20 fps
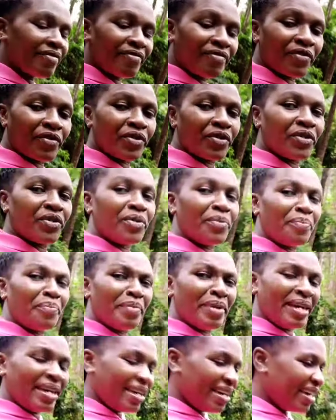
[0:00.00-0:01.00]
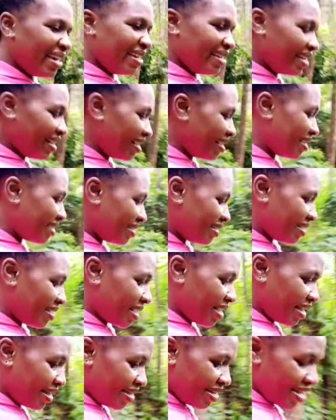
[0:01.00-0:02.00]
For men and
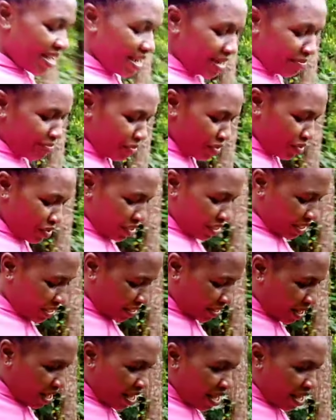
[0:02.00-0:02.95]
young boys.